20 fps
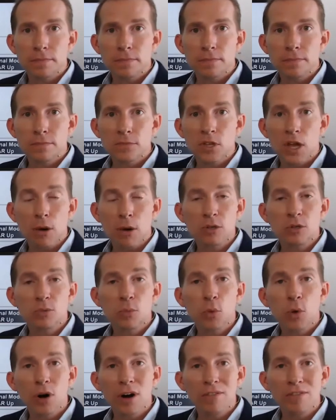That was
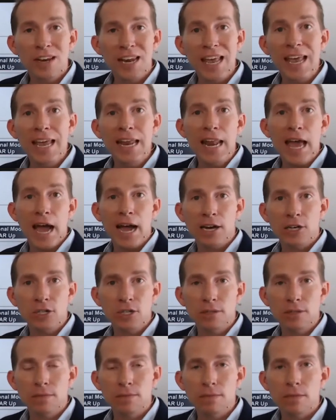more of an
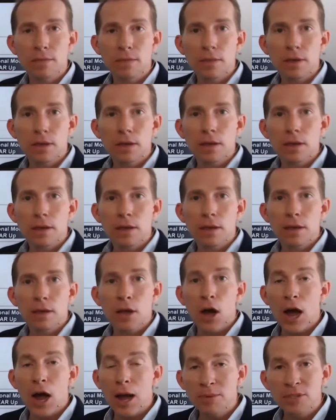inaction. Now,
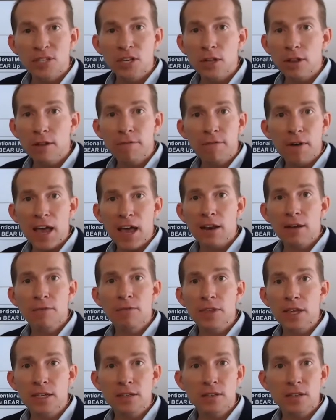I'm still a fan of
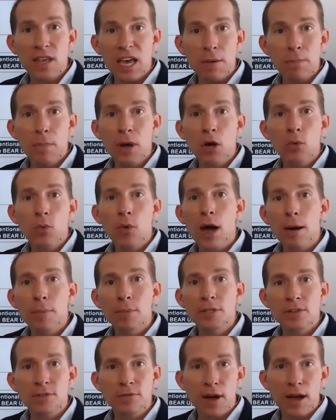things like Mel
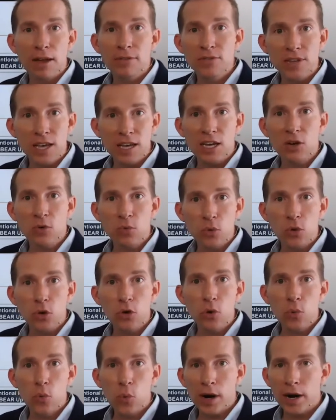Robbins' 5-second
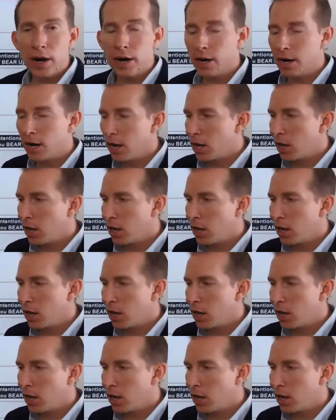rule, where